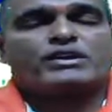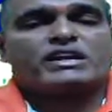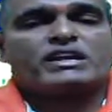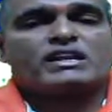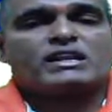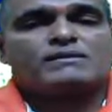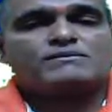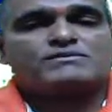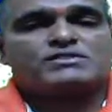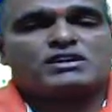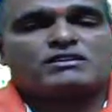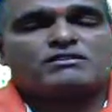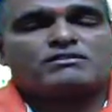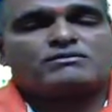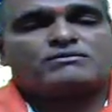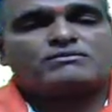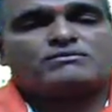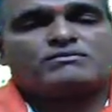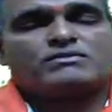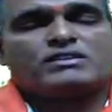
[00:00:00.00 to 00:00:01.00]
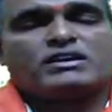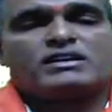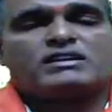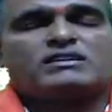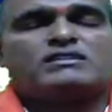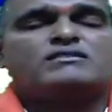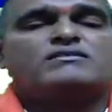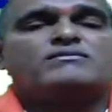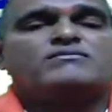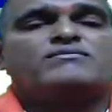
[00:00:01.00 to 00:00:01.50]
We can observe
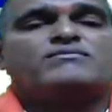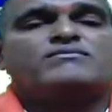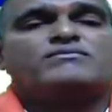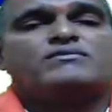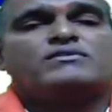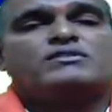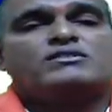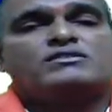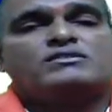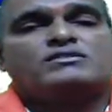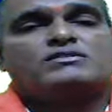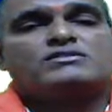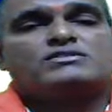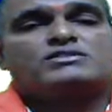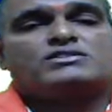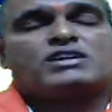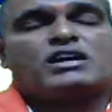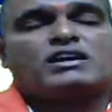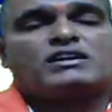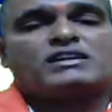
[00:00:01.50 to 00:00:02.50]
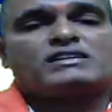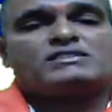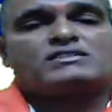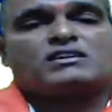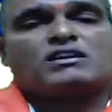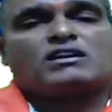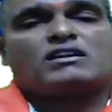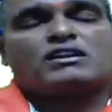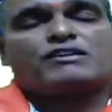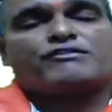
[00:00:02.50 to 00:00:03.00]
that
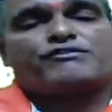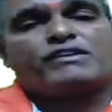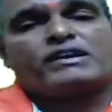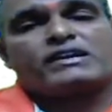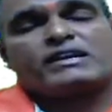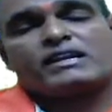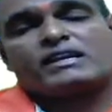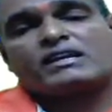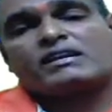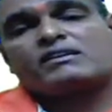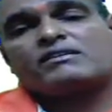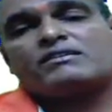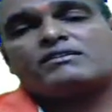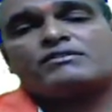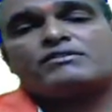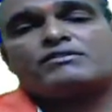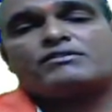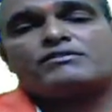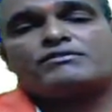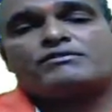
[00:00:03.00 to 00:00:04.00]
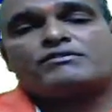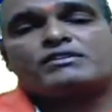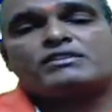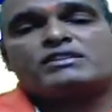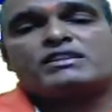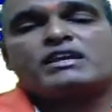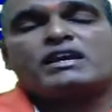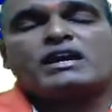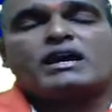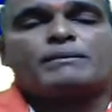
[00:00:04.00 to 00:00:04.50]
chart is not reflecting
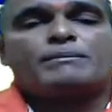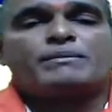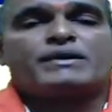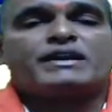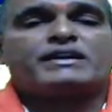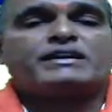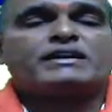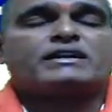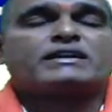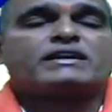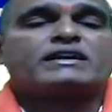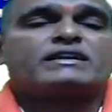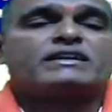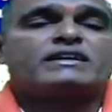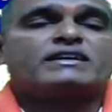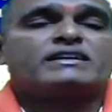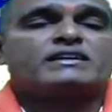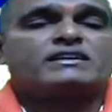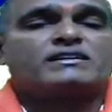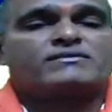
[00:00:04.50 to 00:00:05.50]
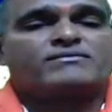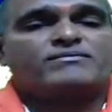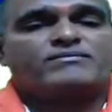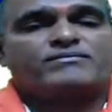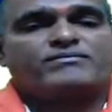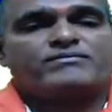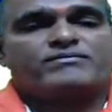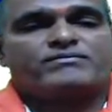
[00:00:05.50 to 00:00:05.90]
with the updated content.